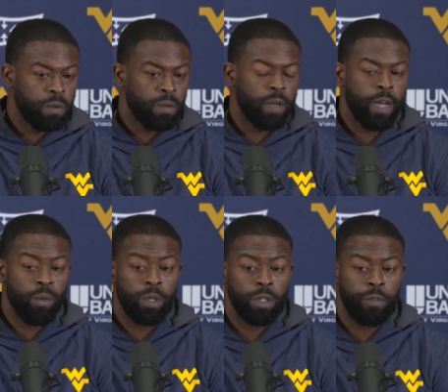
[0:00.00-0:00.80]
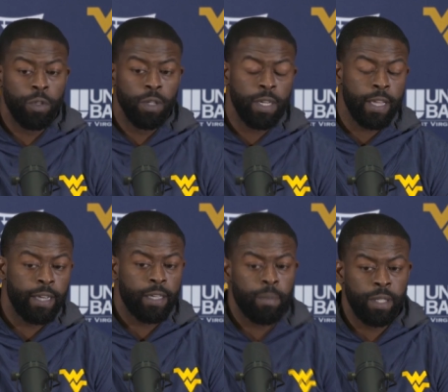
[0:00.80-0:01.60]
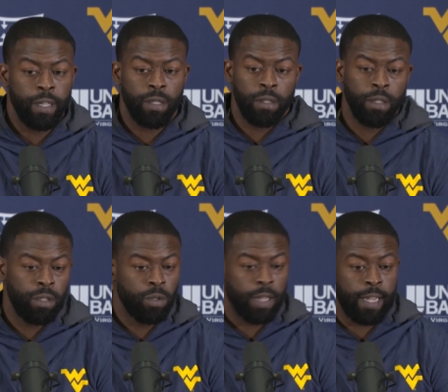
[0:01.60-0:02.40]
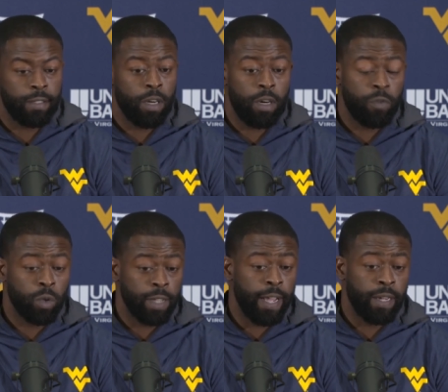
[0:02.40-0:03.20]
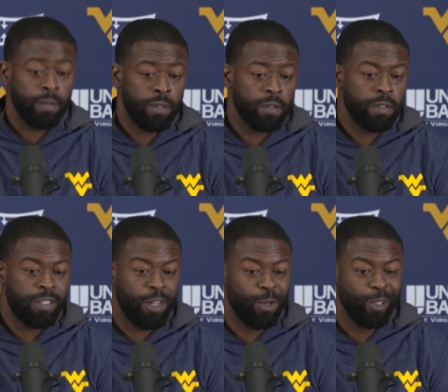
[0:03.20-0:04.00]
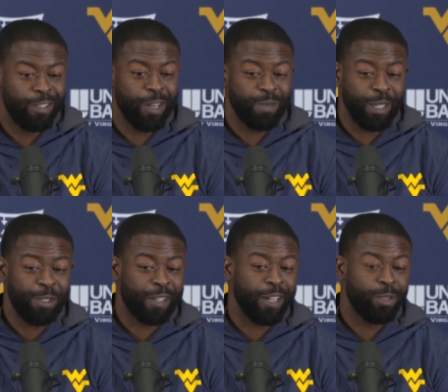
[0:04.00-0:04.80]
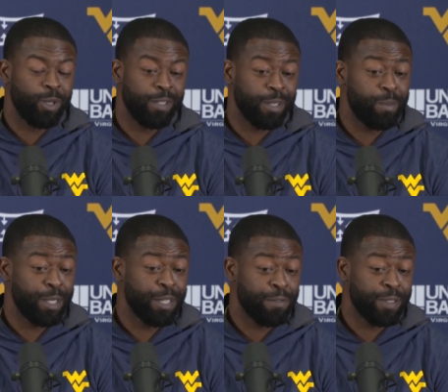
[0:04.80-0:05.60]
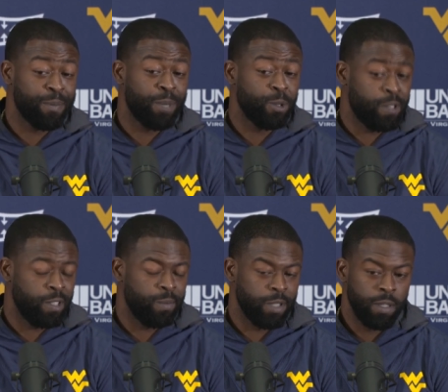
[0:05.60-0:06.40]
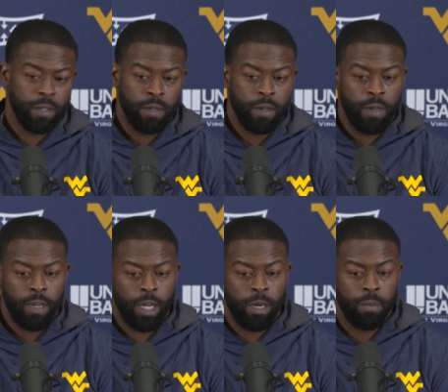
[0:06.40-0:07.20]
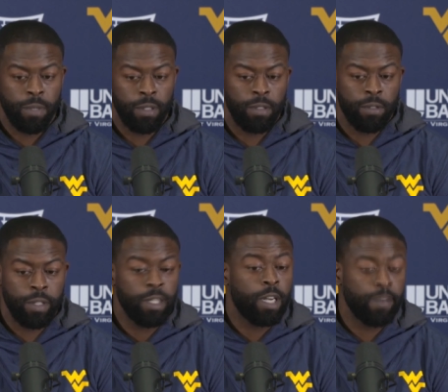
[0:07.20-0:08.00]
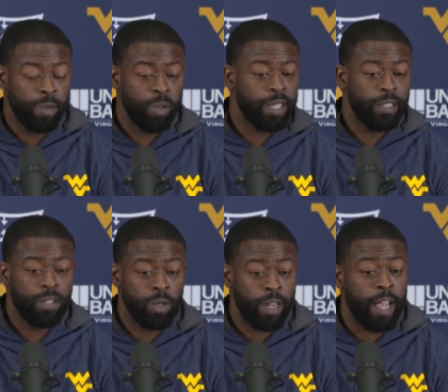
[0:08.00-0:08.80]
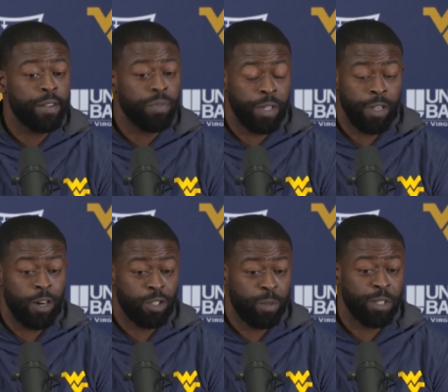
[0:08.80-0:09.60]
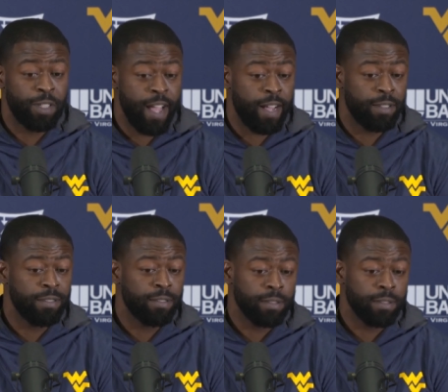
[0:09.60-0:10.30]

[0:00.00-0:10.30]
Yeah, well, if you look at it, I mean, they're utilizing all 4 downs. So right. their schedule is a little bit different than most teams. You know, they're comfortable with getting 2.5-3 yards per down.